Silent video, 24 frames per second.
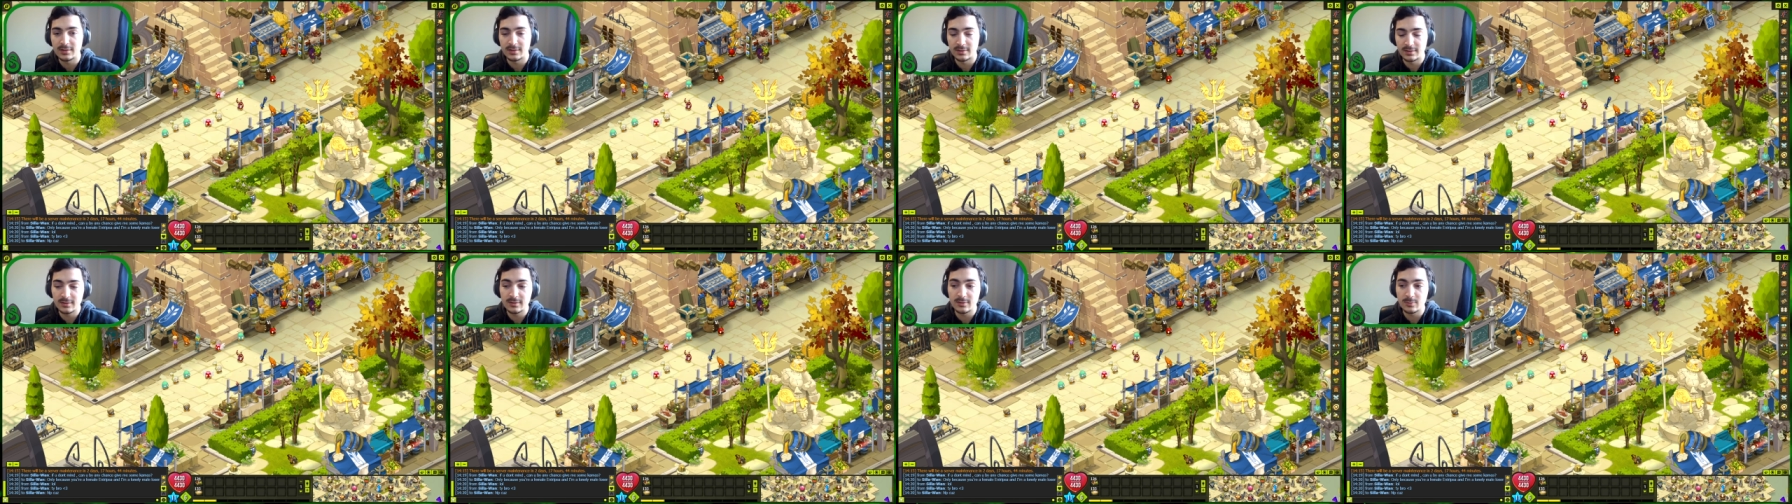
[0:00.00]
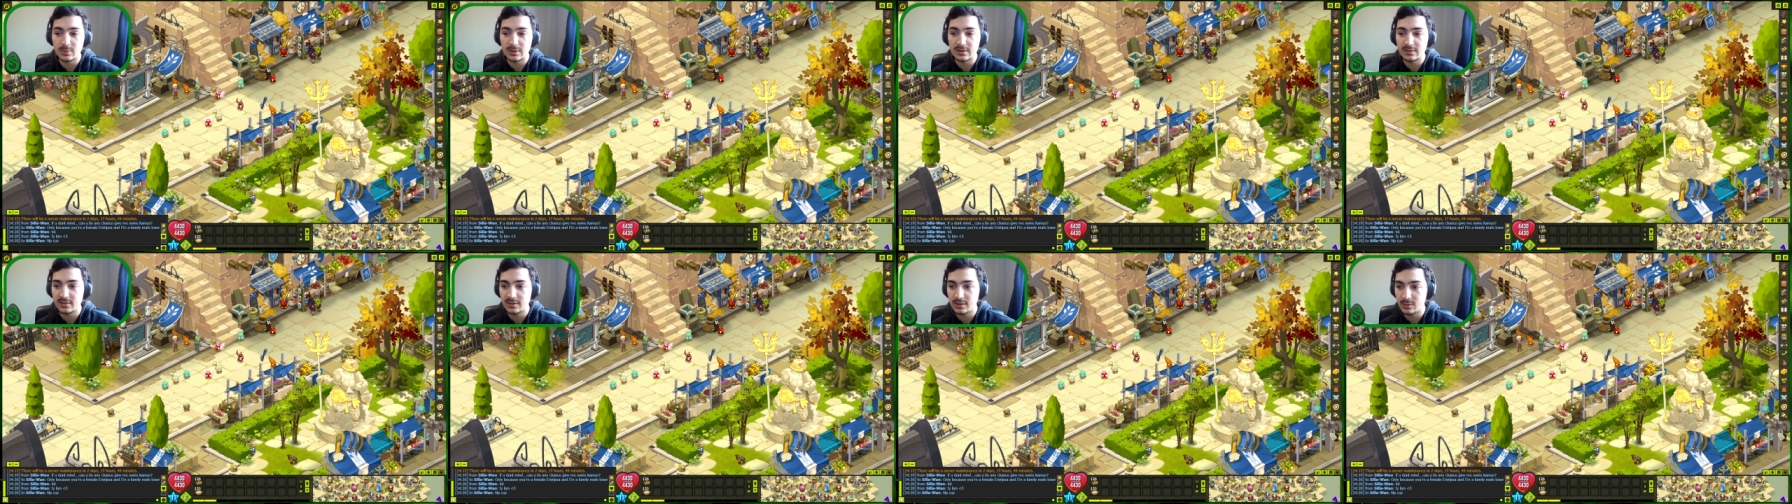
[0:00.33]
And this is
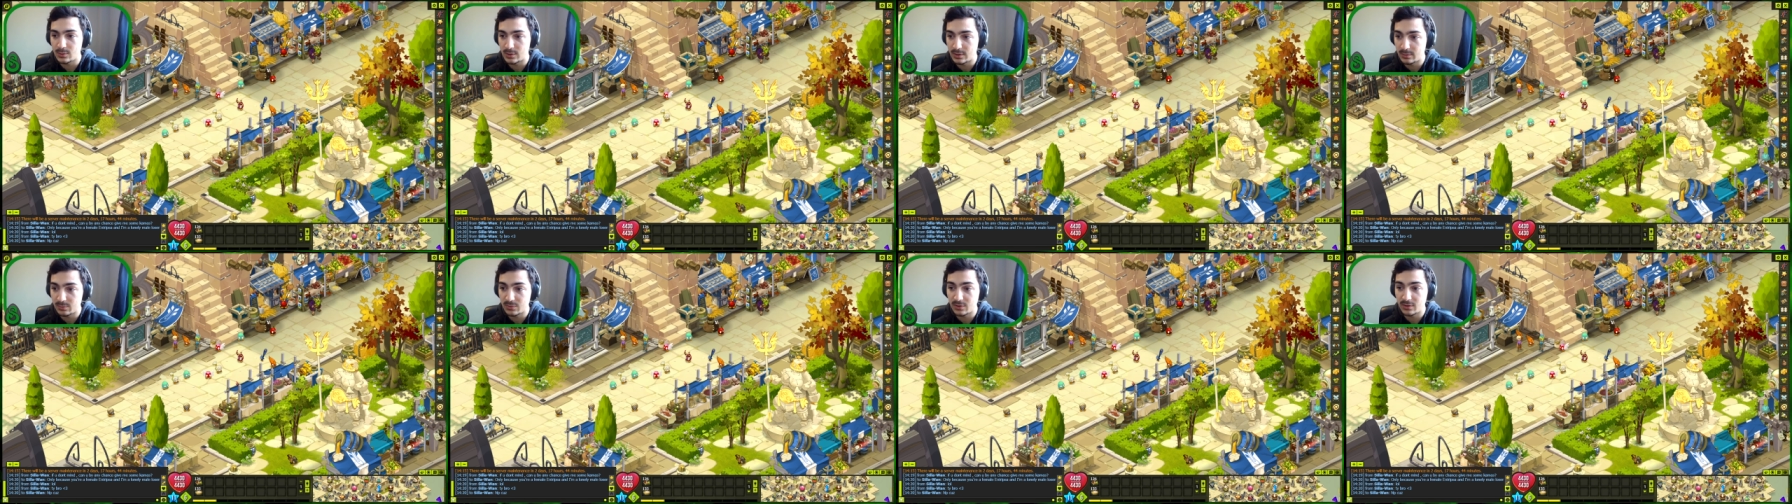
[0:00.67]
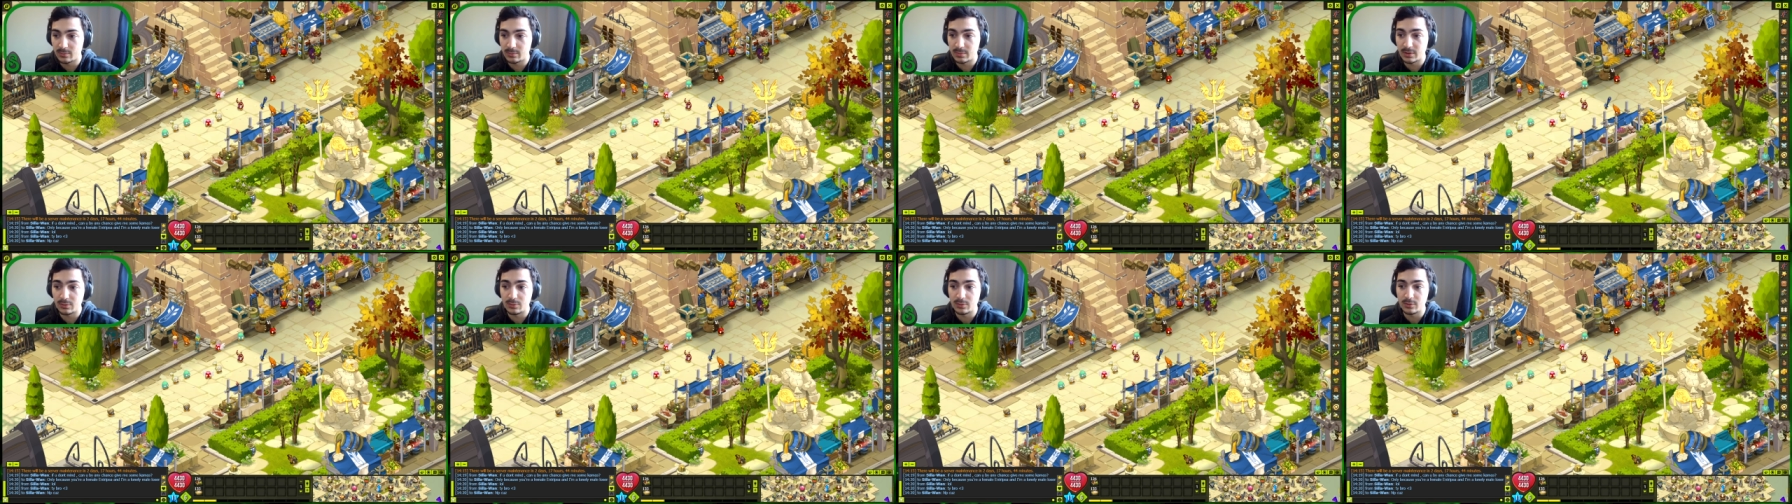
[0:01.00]
basically what I'm talking
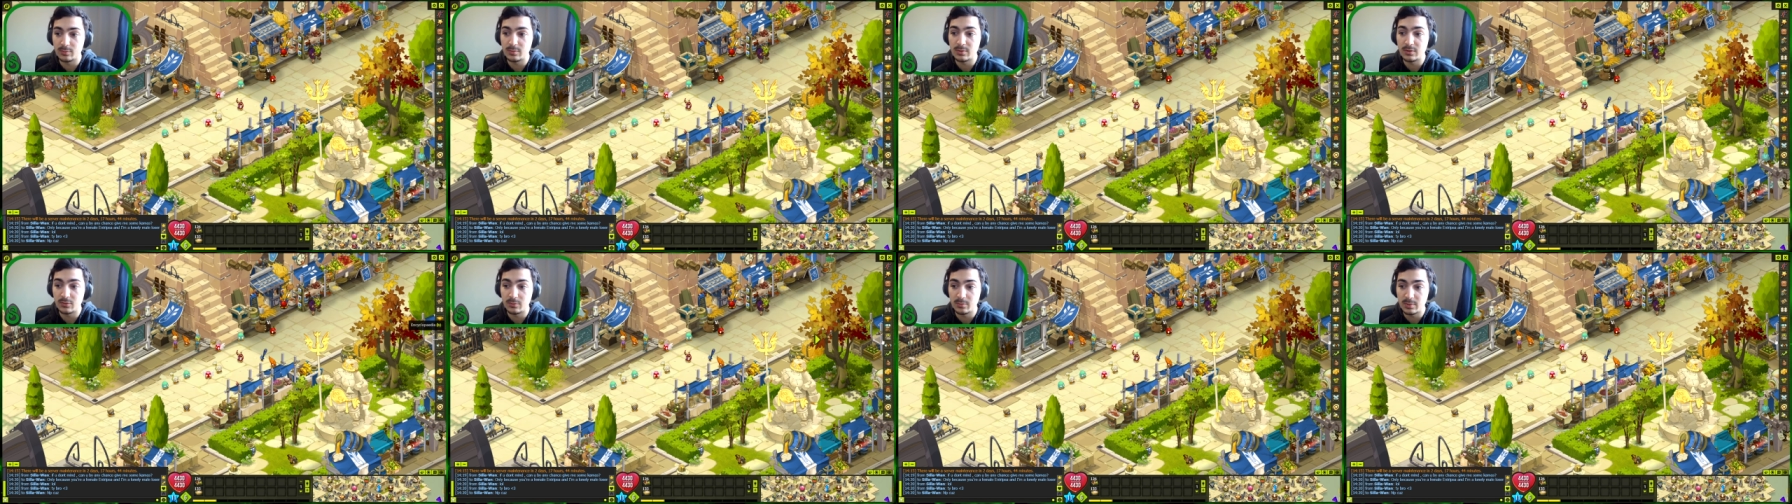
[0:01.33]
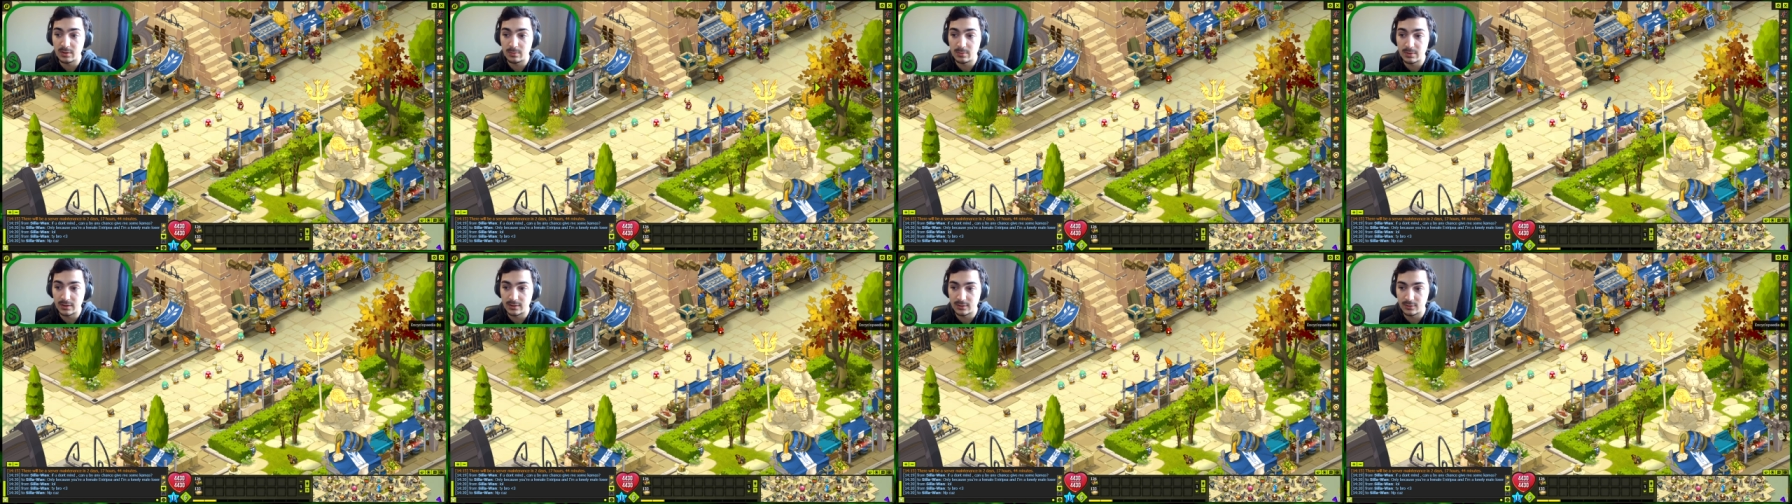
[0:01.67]
about with P V
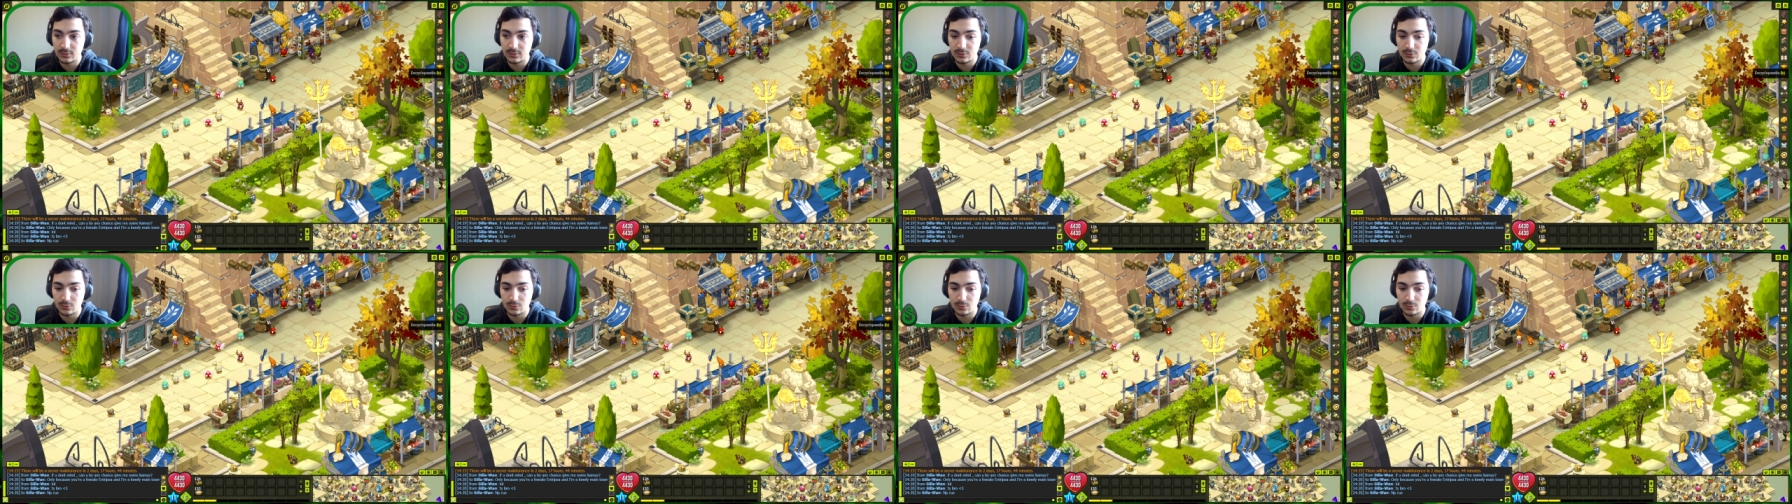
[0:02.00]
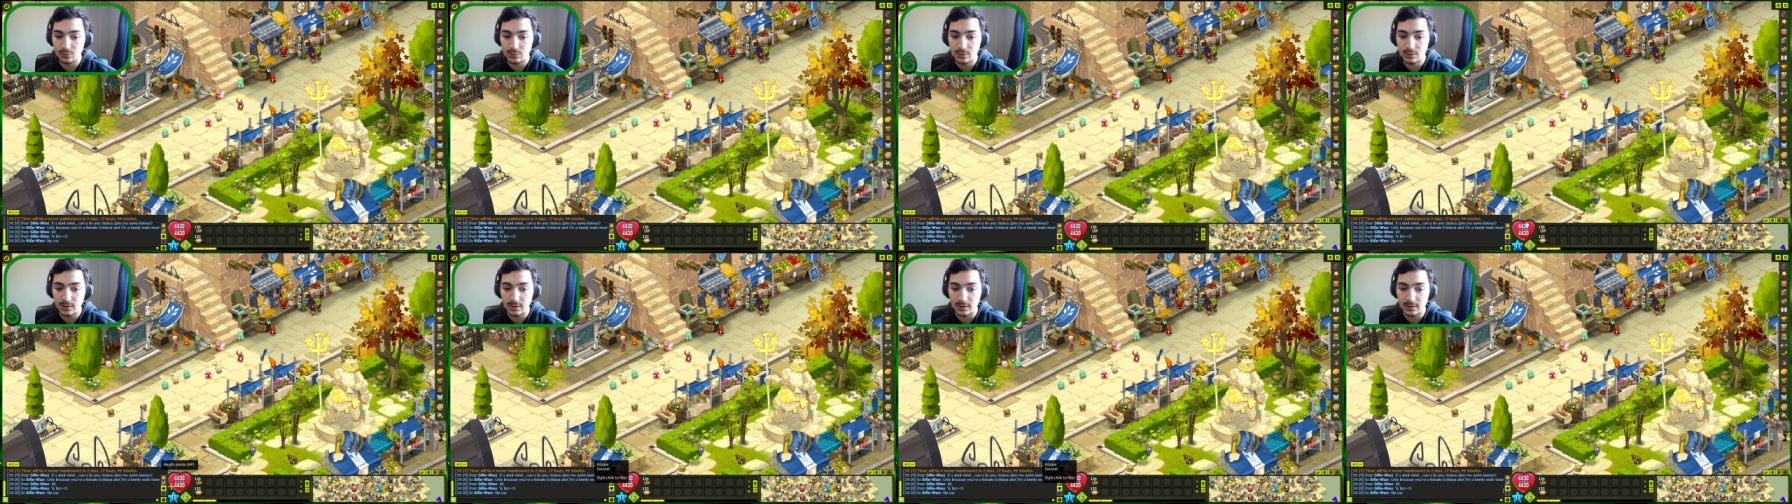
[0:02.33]
P being too
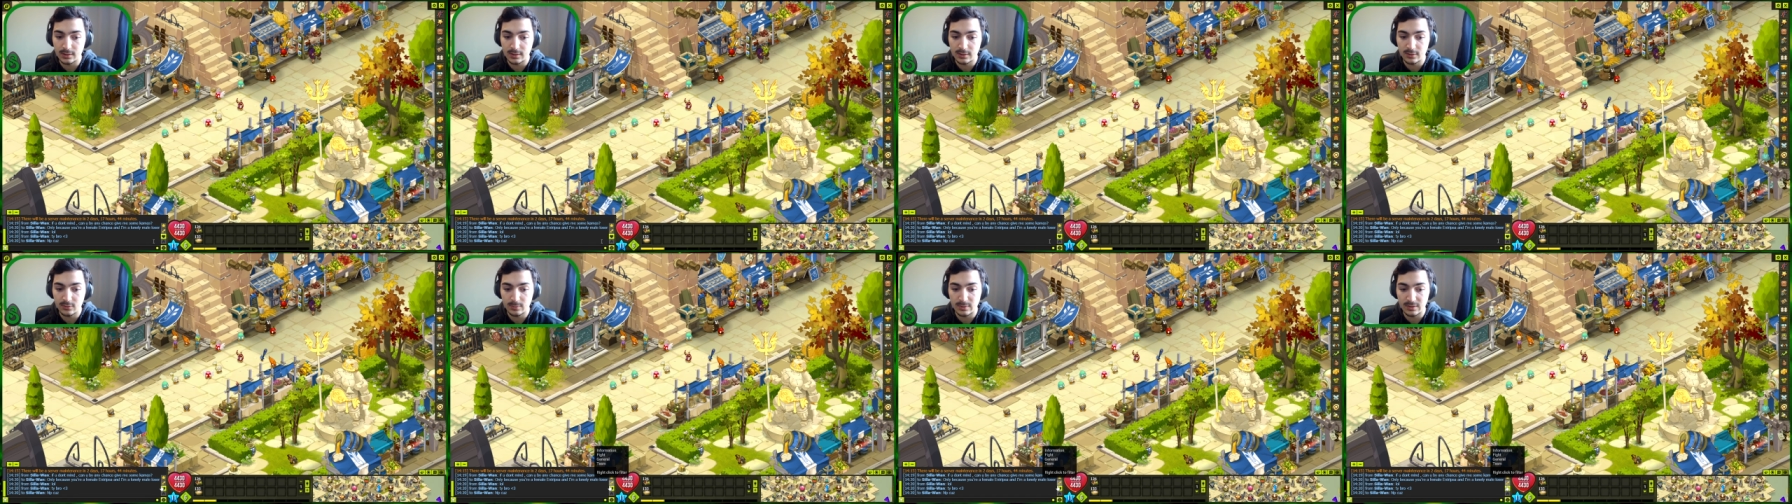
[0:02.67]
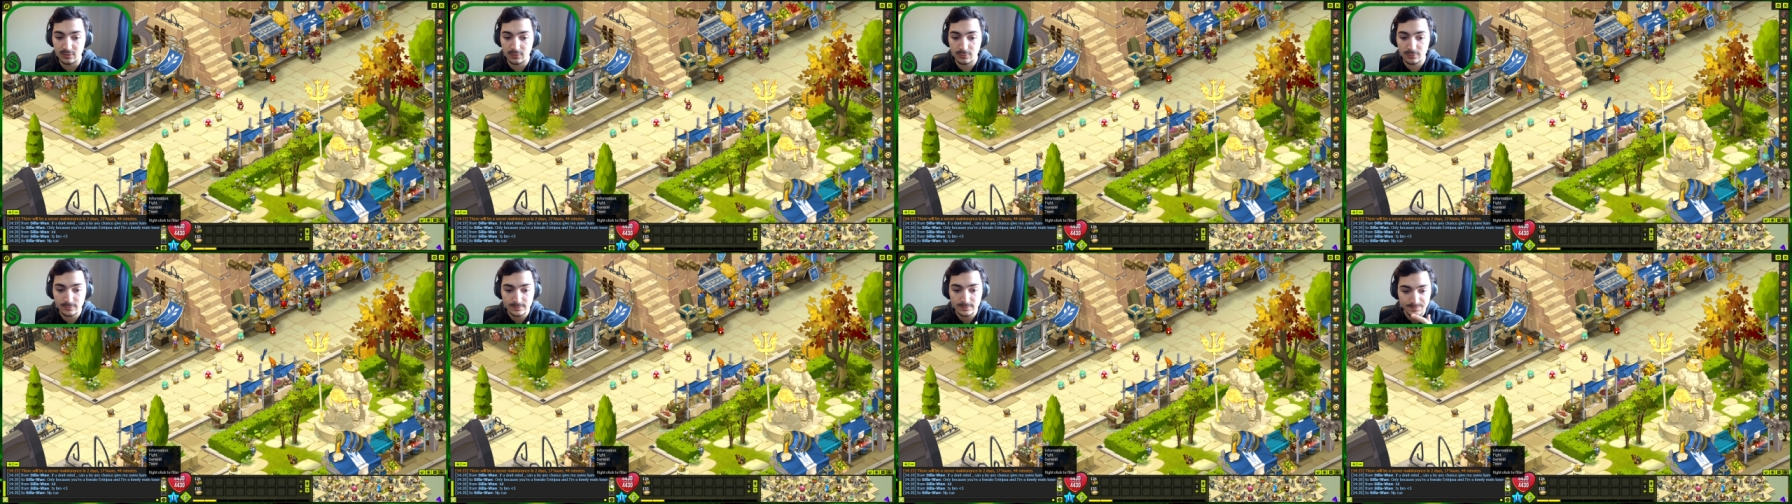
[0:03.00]
uh,
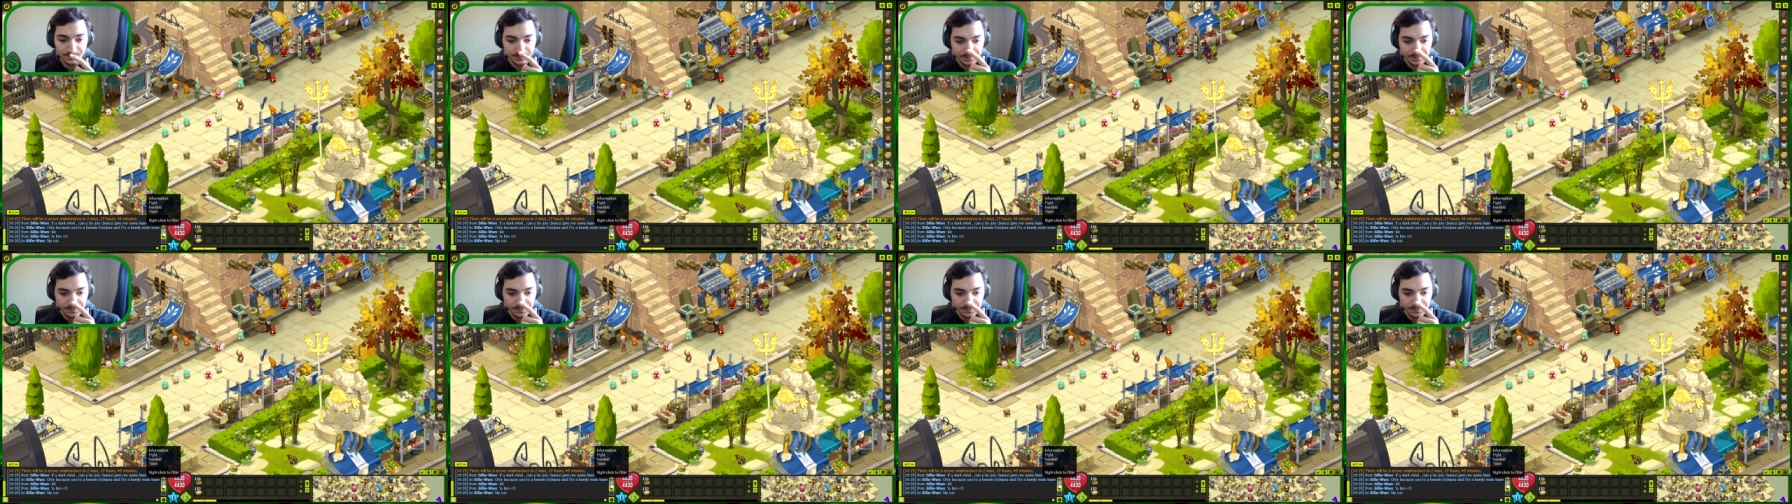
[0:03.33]
expensive.